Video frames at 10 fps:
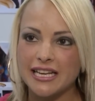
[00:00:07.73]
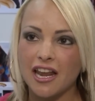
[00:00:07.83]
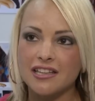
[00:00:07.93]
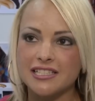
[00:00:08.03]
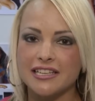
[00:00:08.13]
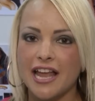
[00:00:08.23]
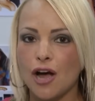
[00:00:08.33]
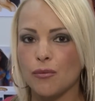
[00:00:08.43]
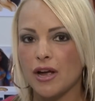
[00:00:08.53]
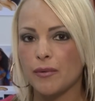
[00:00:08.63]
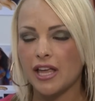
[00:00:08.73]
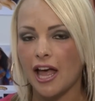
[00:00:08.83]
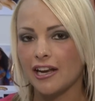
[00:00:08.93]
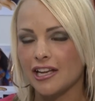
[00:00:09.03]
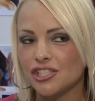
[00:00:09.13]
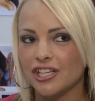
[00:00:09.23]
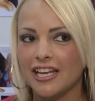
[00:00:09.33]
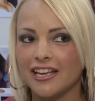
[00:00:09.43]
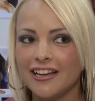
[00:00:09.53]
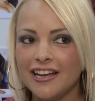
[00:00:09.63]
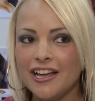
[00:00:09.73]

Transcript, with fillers: in London now where we can actually